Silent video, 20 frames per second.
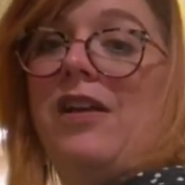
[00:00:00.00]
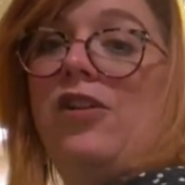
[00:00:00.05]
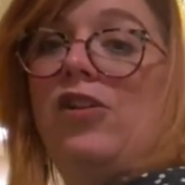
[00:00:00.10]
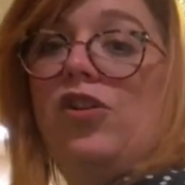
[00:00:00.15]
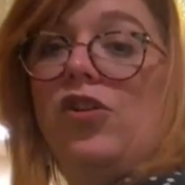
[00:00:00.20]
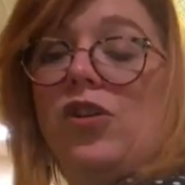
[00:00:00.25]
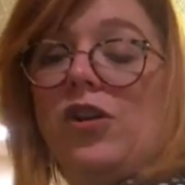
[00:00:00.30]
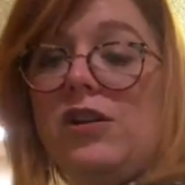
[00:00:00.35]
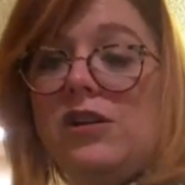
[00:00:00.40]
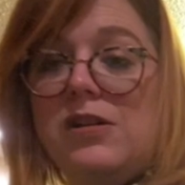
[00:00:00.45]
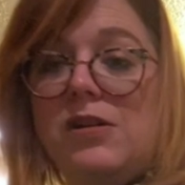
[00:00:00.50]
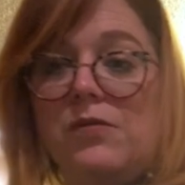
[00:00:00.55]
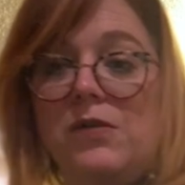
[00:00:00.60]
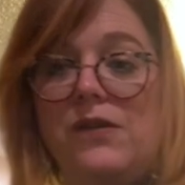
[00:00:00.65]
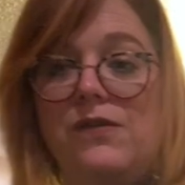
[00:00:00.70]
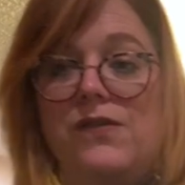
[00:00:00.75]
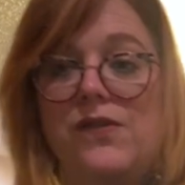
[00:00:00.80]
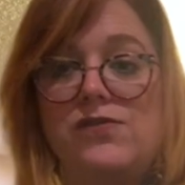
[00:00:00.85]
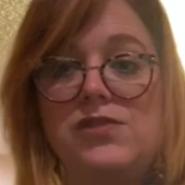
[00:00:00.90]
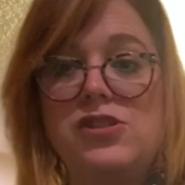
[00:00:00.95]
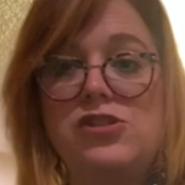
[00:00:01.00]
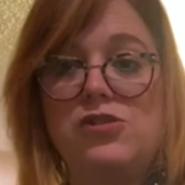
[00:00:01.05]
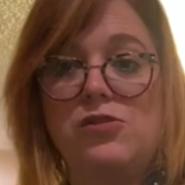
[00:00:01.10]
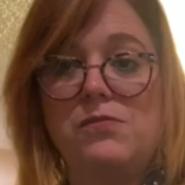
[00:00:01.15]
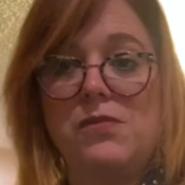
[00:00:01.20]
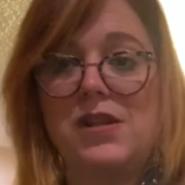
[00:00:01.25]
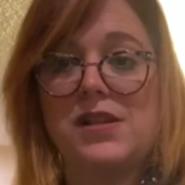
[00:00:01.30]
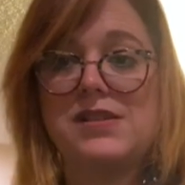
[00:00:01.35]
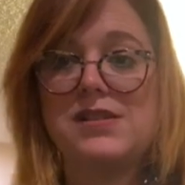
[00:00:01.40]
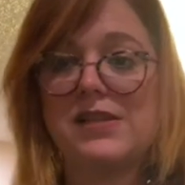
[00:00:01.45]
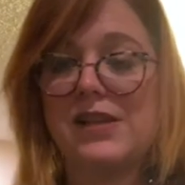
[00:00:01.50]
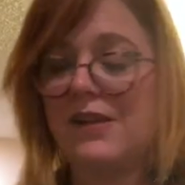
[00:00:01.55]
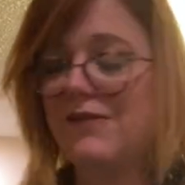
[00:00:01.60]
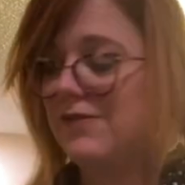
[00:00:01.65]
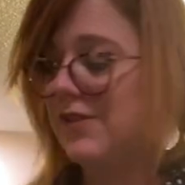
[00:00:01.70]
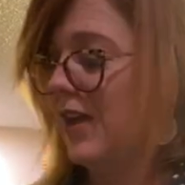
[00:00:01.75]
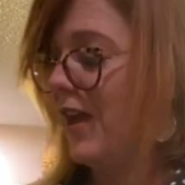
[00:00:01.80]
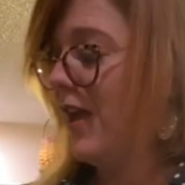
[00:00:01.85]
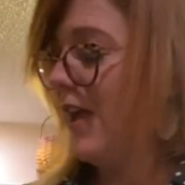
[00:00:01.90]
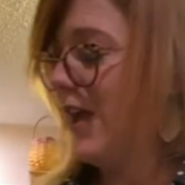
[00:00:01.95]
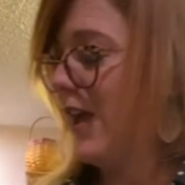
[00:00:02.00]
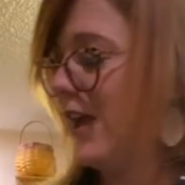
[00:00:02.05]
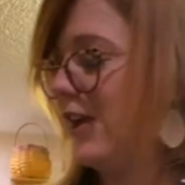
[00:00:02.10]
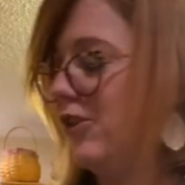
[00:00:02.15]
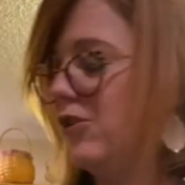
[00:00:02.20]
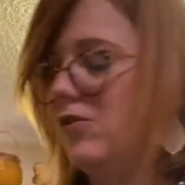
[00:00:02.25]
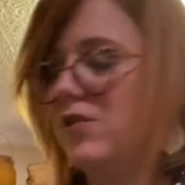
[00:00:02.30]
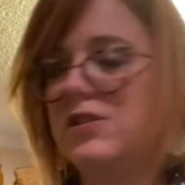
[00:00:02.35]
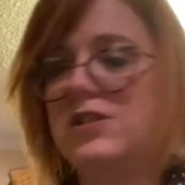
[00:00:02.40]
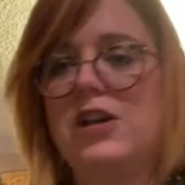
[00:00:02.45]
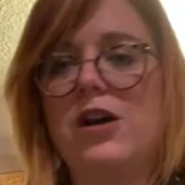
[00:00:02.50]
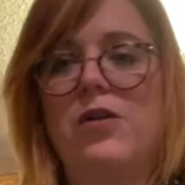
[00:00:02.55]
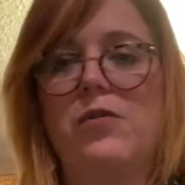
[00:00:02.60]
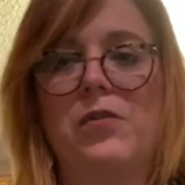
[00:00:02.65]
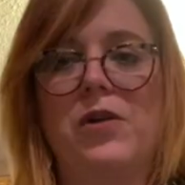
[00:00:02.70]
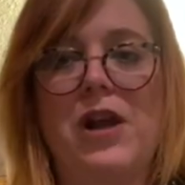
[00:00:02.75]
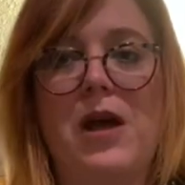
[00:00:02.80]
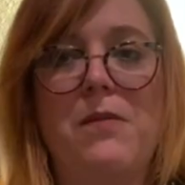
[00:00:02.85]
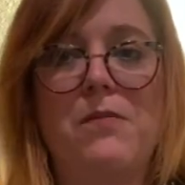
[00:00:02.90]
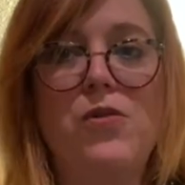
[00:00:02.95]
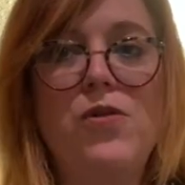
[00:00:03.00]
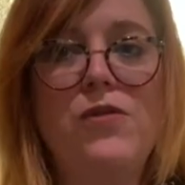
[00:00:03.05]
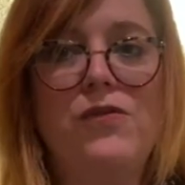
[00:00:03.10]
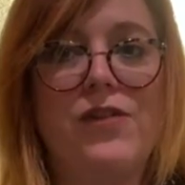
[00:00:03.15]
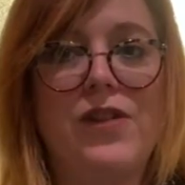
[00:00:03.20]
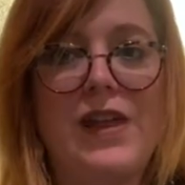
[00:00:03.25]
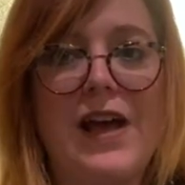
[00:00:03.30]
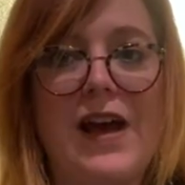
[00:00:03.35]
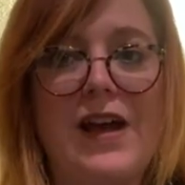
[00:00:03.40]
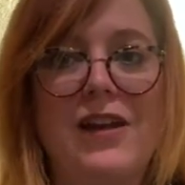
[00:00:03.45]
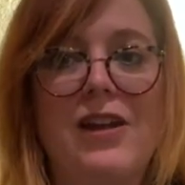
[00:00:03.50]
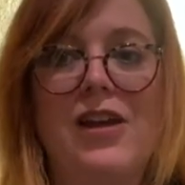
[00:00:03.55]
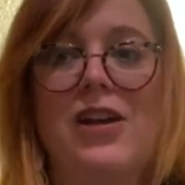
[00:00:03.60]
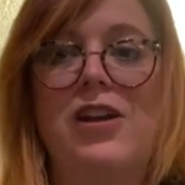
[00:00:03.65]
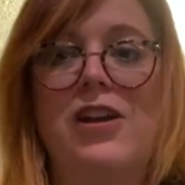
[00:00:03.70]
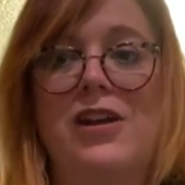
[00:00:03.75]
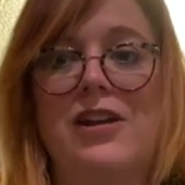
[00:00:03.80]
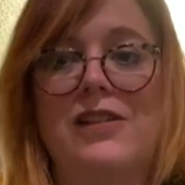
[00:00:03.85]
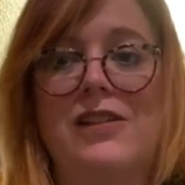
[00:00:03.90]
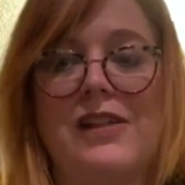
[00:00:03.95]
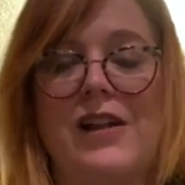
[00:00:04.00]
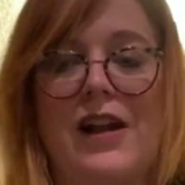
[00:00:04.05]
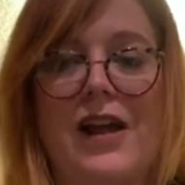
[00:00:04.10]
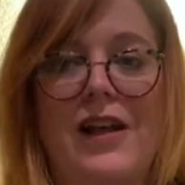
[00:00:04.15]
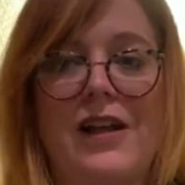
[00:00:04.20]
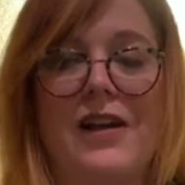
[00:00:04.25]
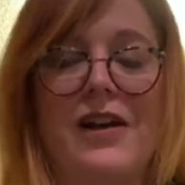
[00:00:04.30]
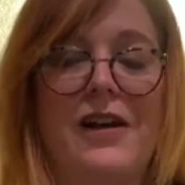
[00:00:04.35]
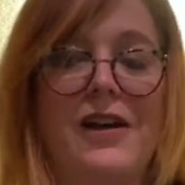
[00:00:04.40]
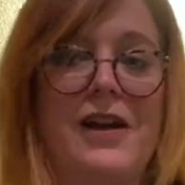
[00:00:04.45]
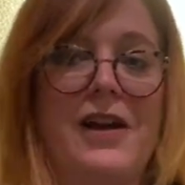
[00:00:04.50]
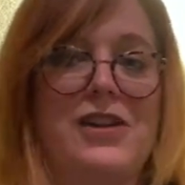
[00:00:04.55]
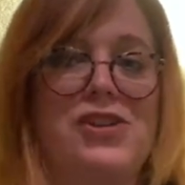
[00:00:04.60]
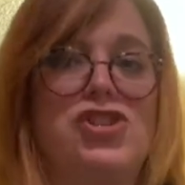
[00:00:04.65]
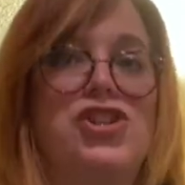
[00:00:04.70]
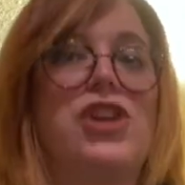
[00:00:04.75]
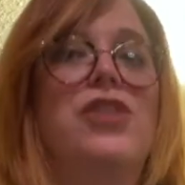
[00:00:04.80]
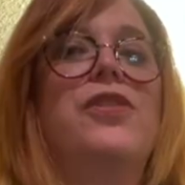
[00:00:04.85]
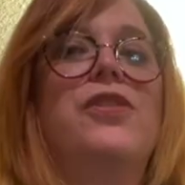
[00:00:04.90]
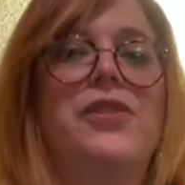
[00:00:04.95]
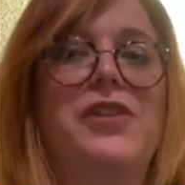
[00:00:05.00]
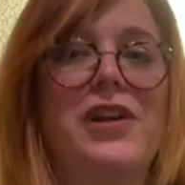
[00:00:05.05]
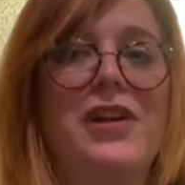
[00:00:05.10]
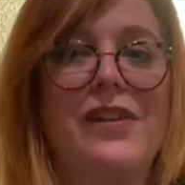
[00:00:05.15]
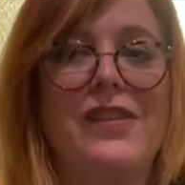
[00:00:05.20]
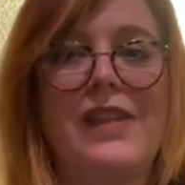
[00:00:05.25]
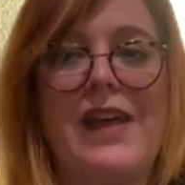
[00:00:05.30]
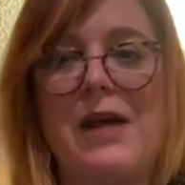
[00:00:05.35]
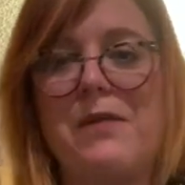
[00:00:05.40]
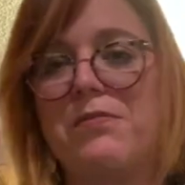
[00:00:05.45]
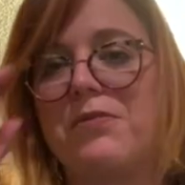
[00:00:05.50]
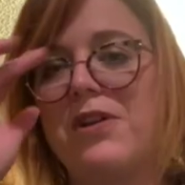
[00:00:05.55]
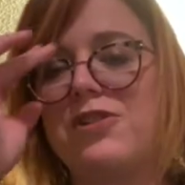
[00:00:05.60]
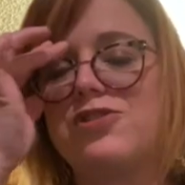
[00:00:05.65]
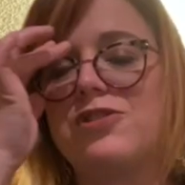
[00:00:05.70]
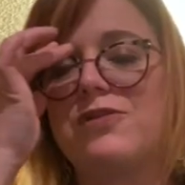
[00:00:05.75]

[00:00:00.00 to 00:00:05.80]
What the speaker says: cook. We have 52 minutes left, and you can tell when I moved that I jiggled that pressure